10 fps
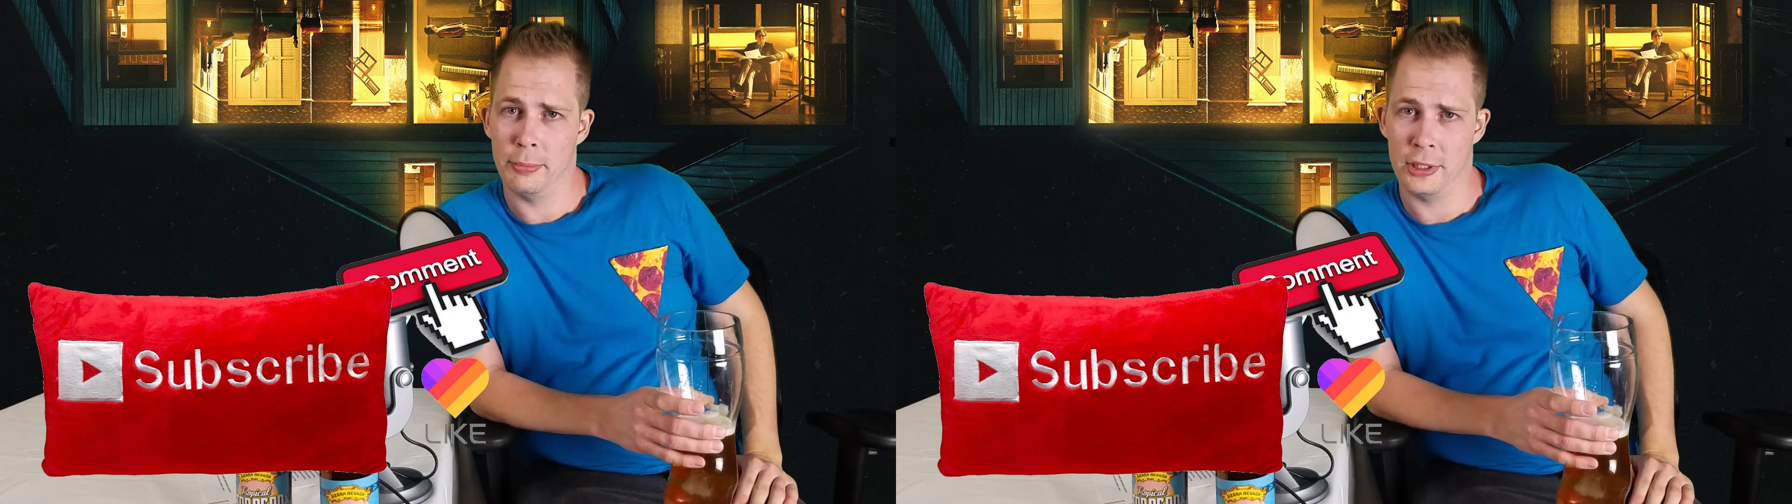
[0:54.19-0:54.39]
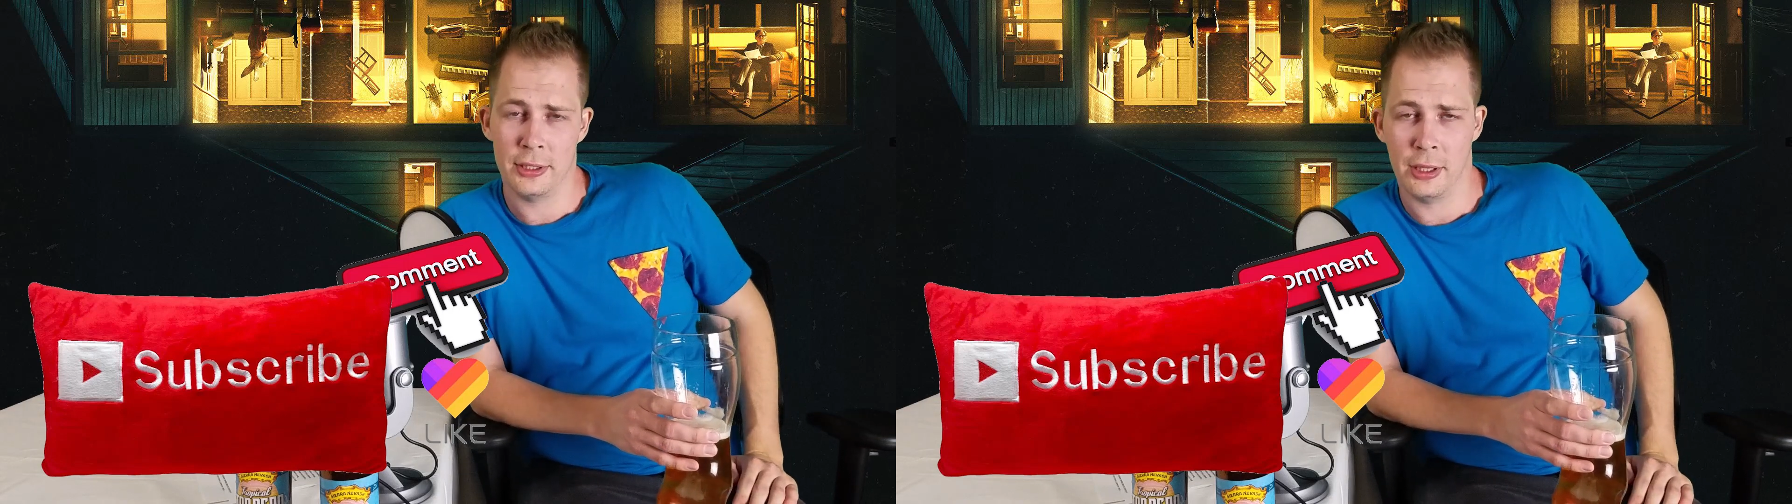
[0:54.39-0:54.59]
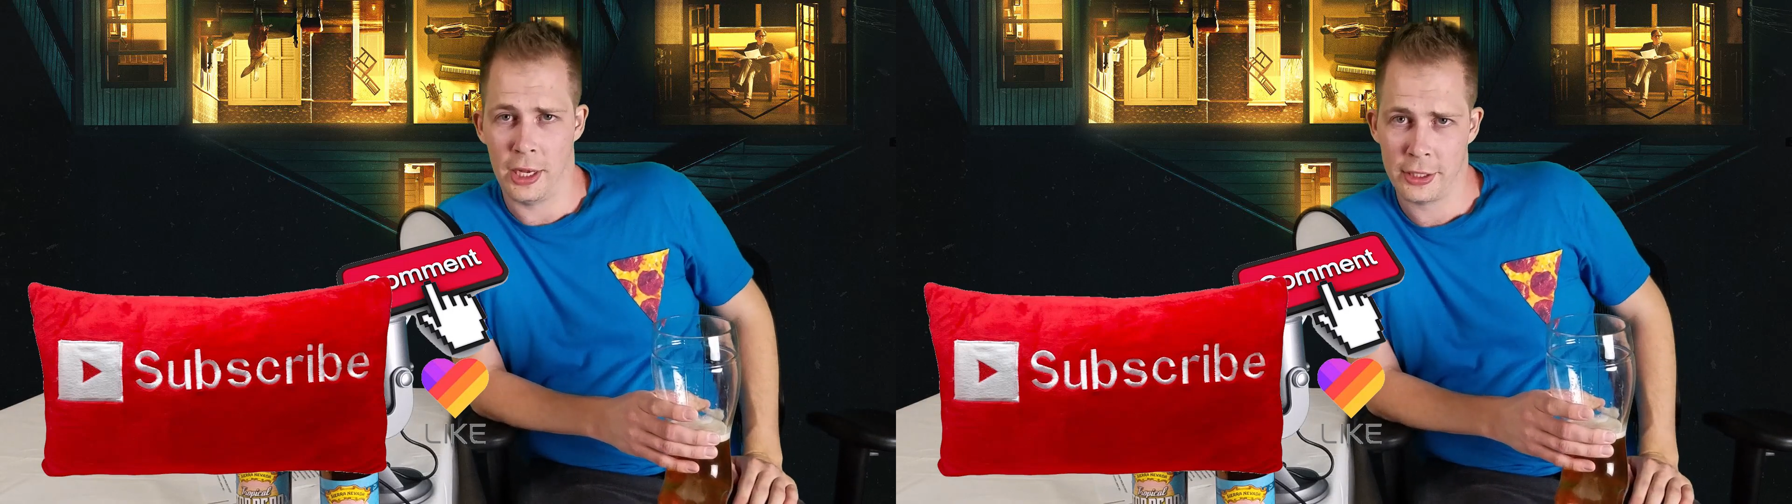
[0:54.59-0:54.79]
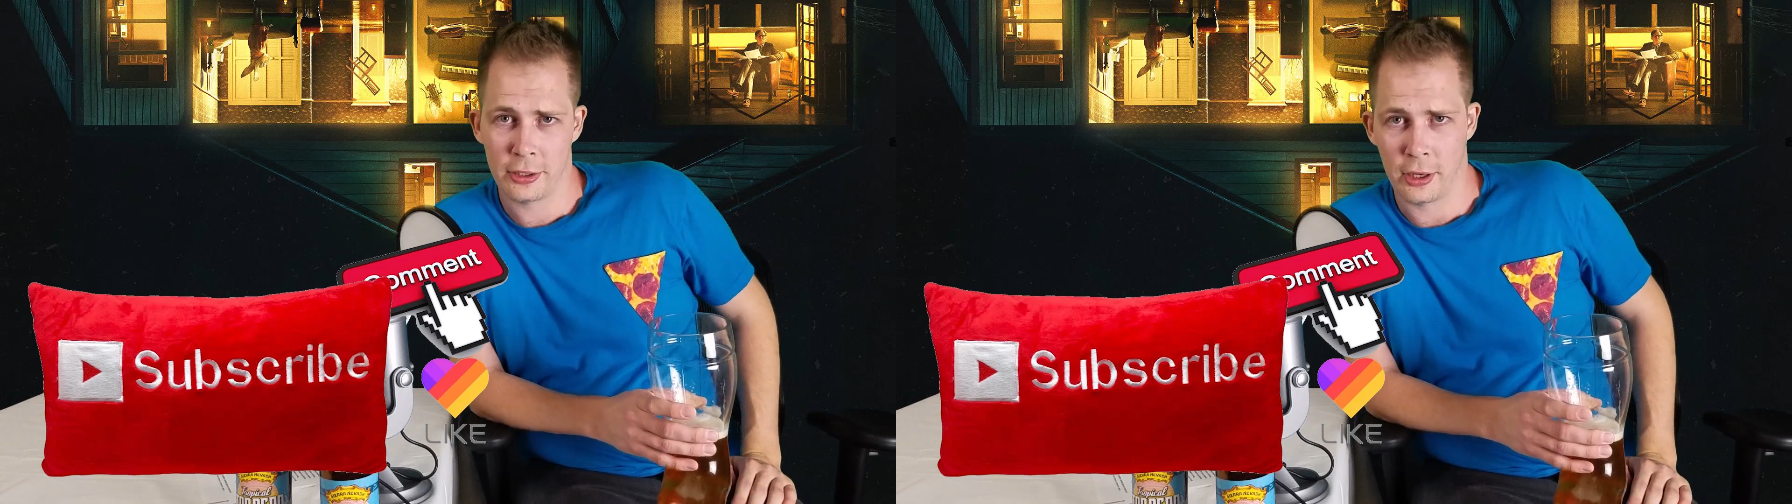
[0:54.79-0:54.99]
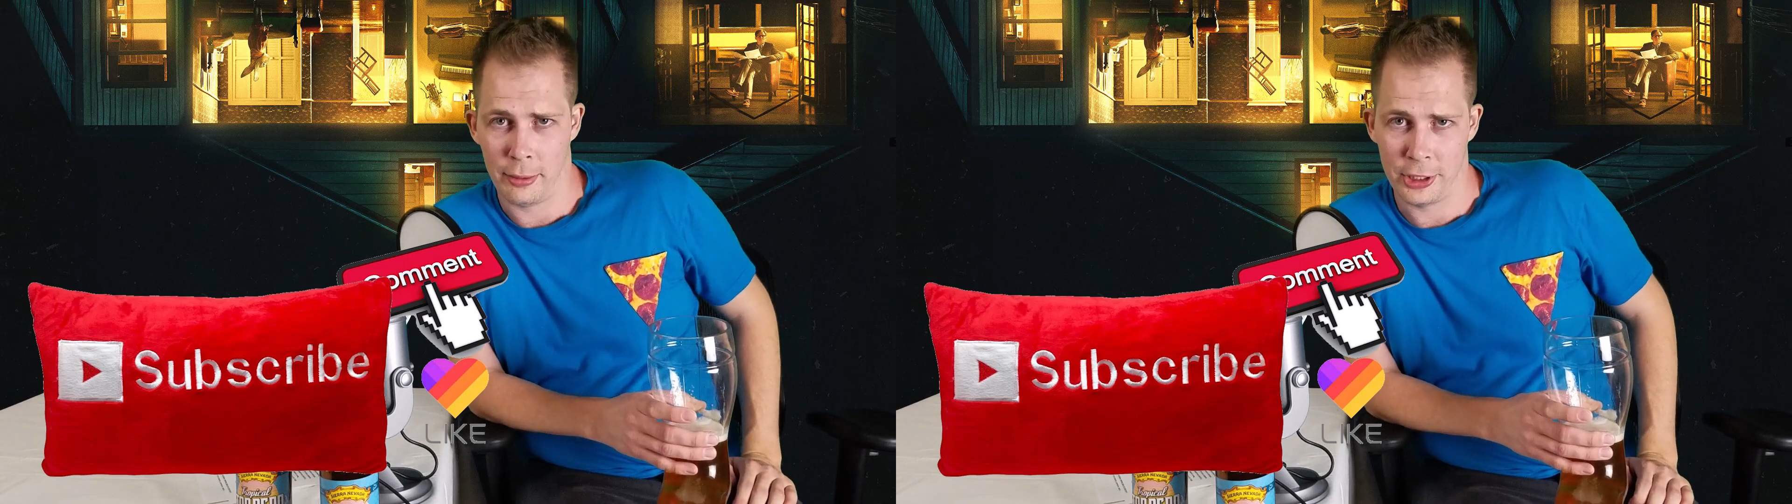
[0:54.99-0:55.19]
please
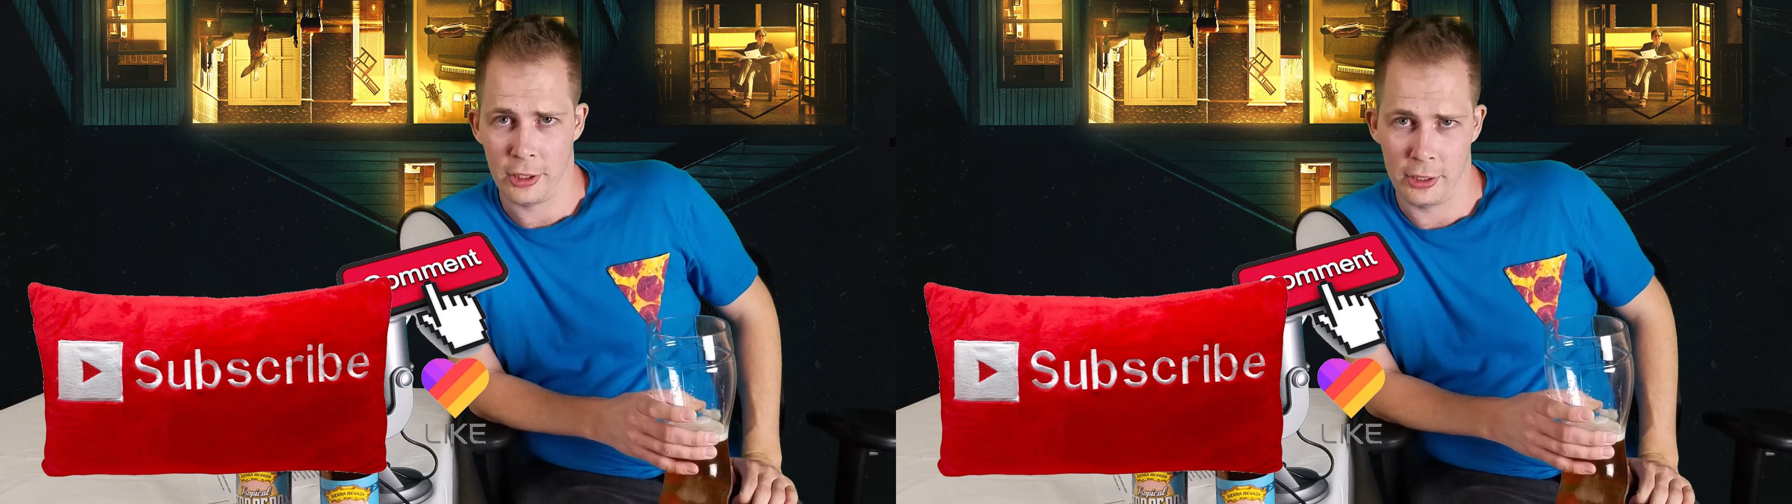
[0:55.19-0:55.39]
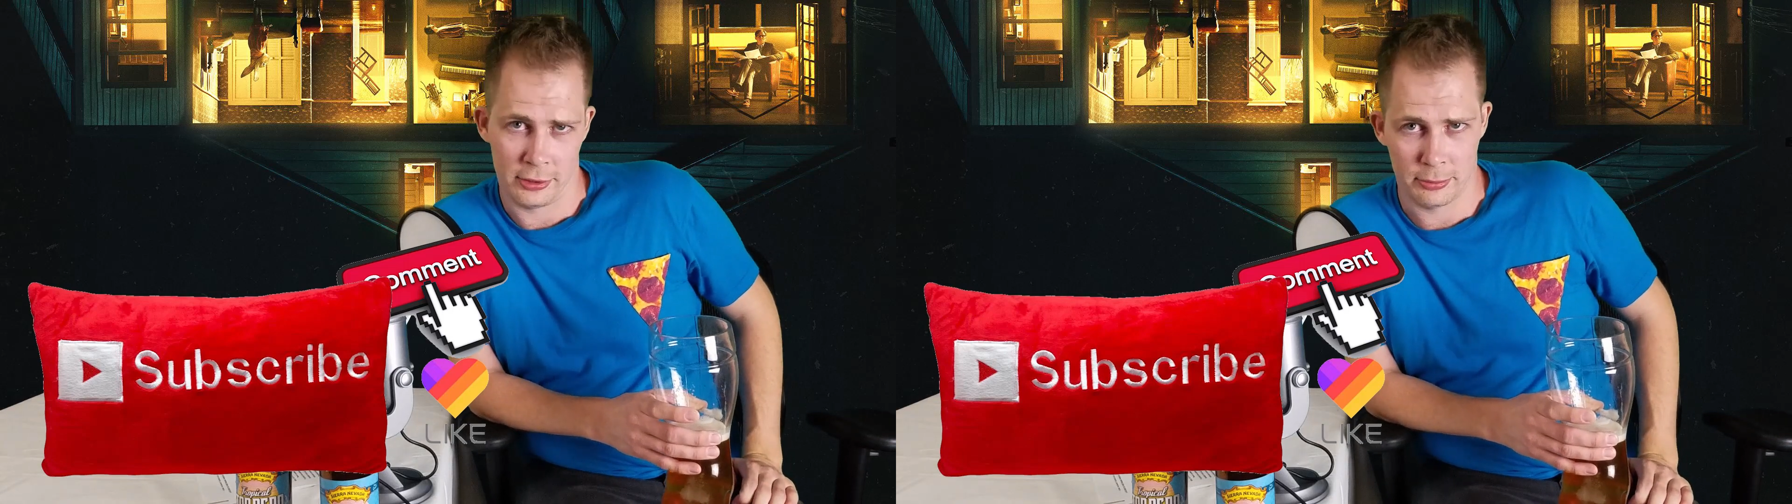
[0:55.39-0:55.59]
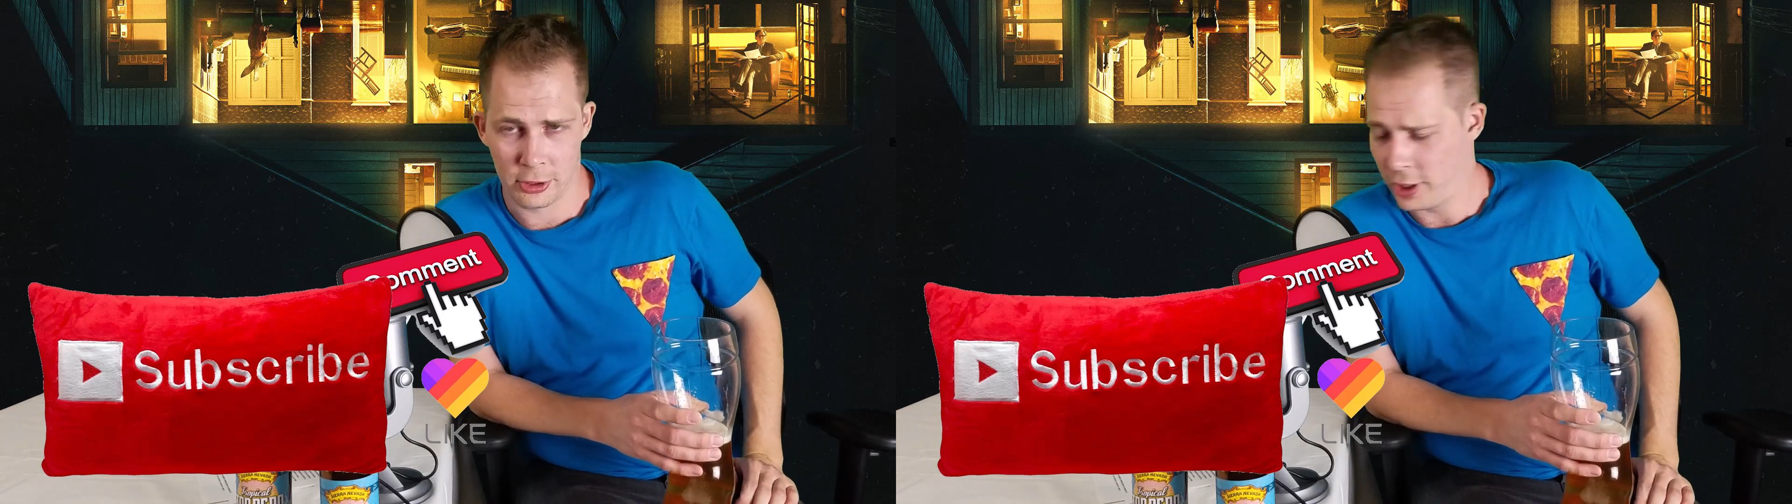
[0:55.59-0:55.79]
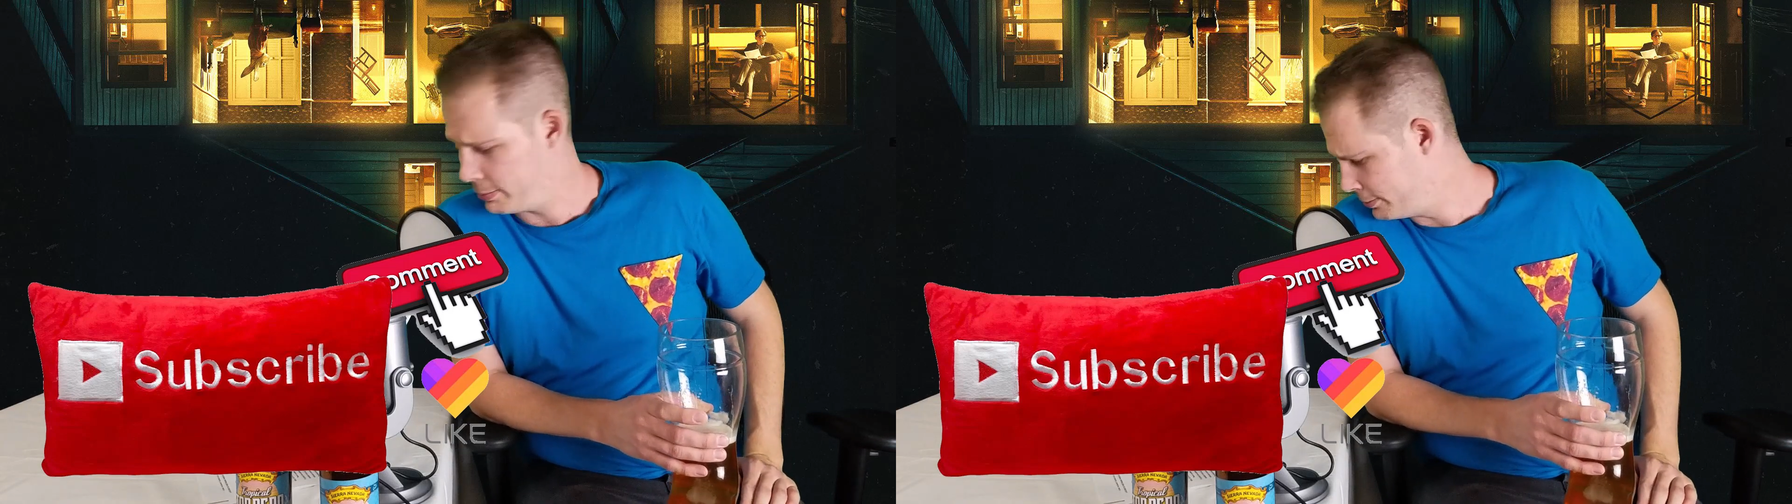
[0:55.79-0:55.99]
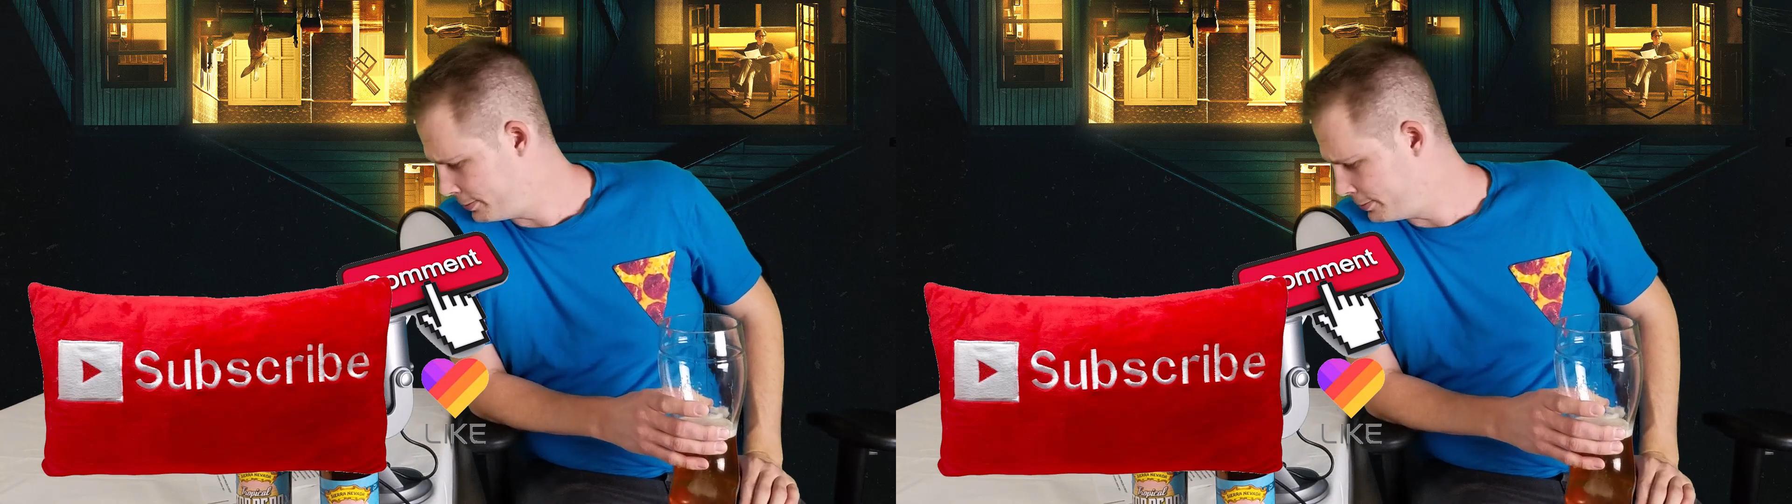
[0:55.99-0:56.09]
like, comment, and subscribe